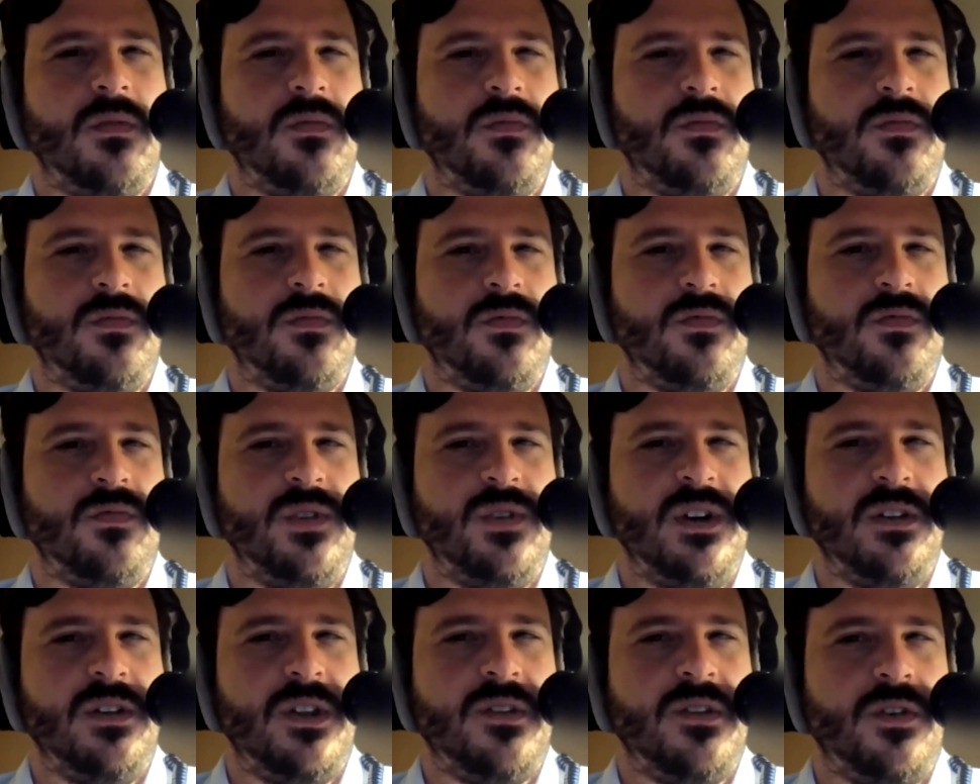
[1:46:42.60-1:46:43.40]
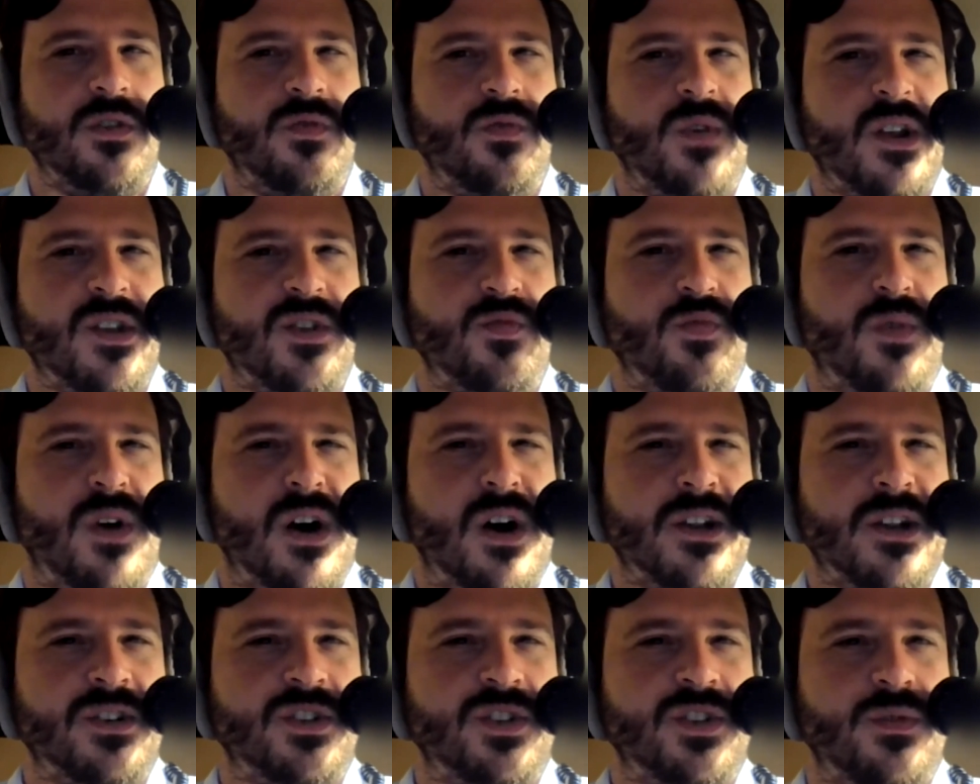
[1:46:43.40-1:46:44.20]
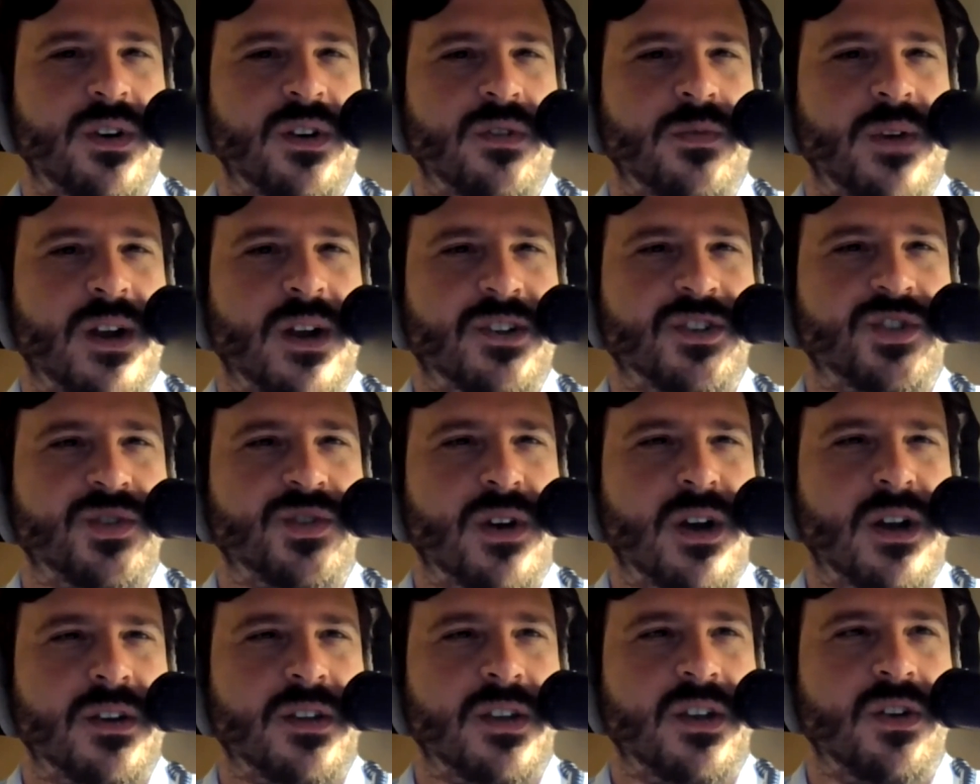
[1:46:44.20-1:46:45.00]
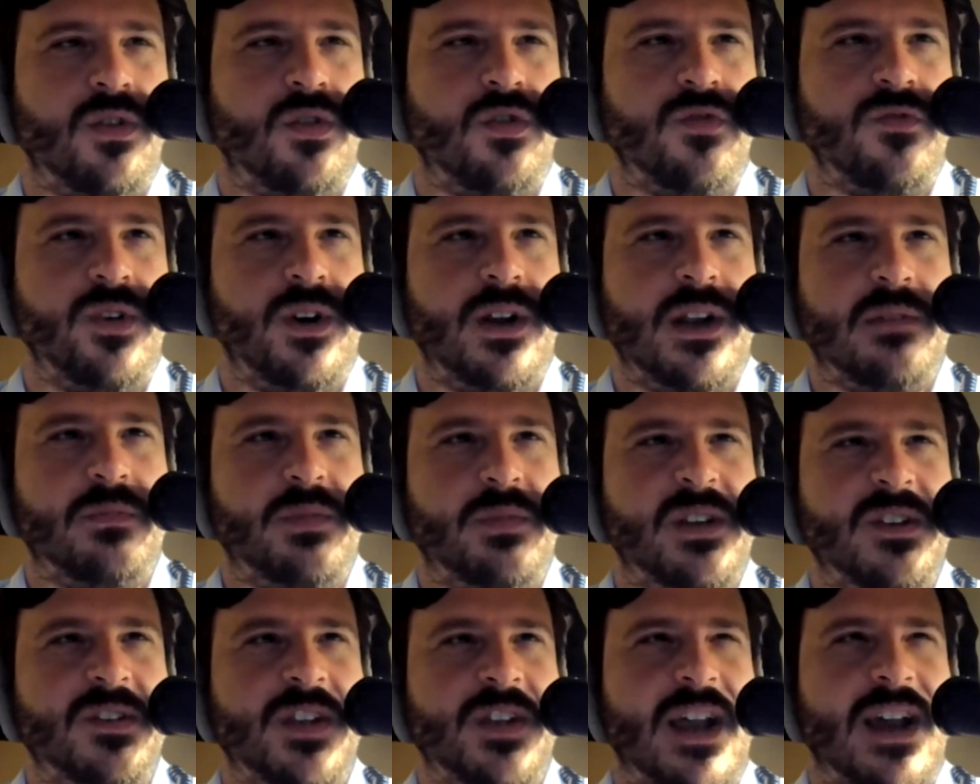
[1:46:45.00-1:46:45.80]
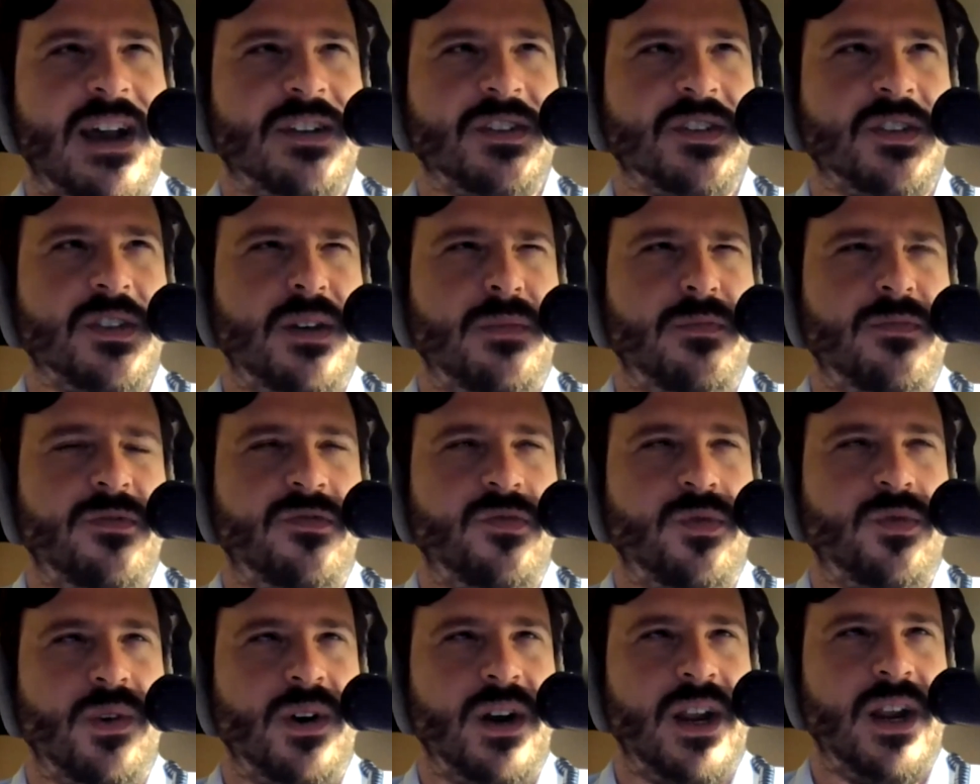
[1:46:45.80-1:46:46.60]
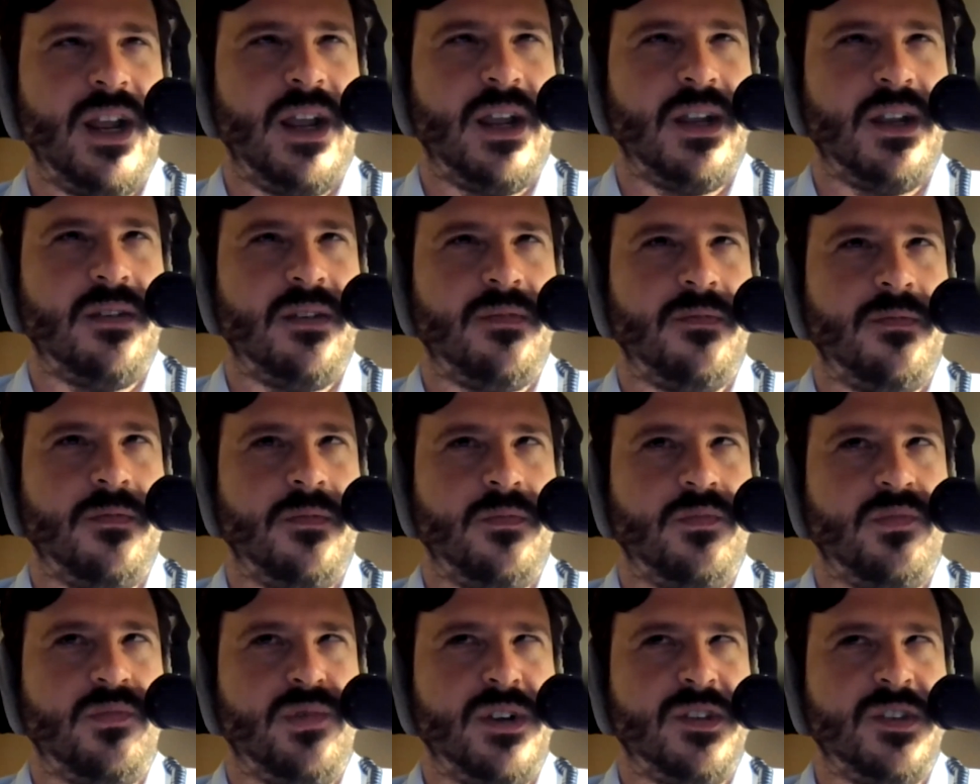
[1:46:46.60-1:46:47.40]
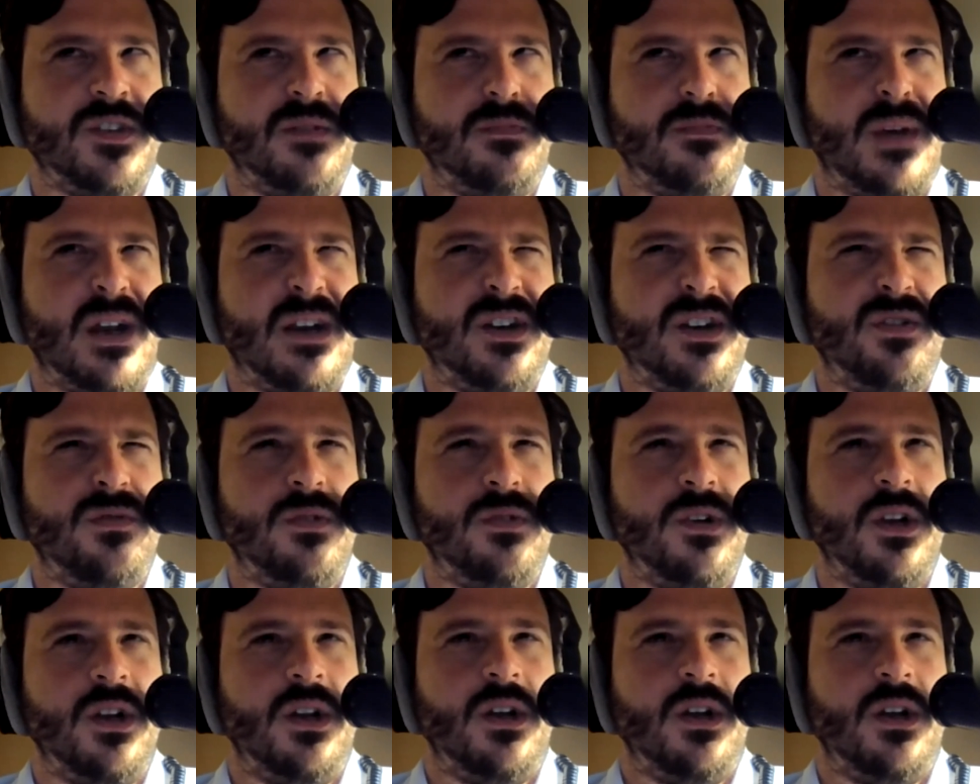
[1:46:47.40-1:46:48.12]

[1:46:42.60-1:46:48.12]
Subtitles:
Really though, what you want to do at a restaurant, the overhead piece, ask them for a printed menu,